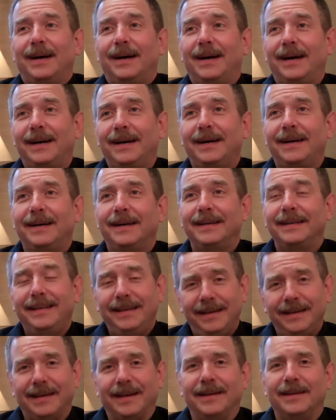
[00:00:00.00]

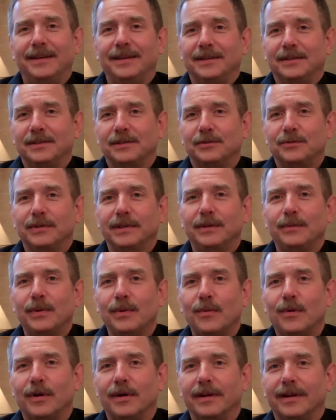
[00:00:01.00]
Yeah, it is. It's really
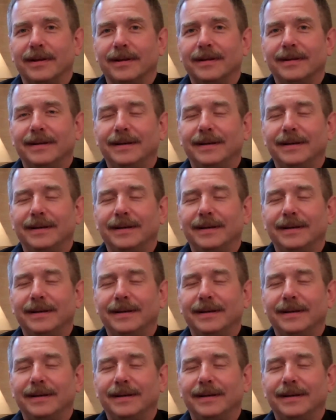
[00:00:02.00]
rewarding.